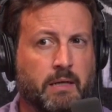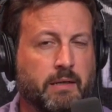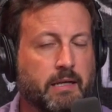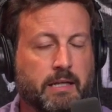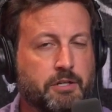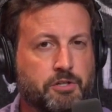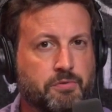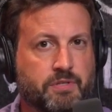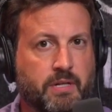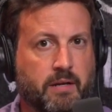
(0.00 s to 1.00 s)
Not a lot of
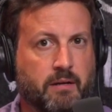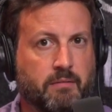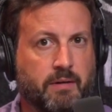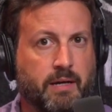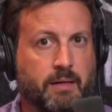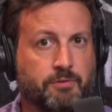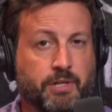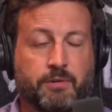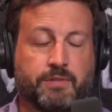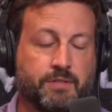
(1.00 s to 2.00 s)
juice there.
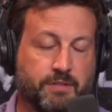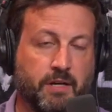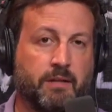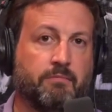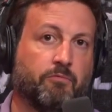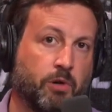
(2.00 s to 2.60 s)
Drinkwitz has done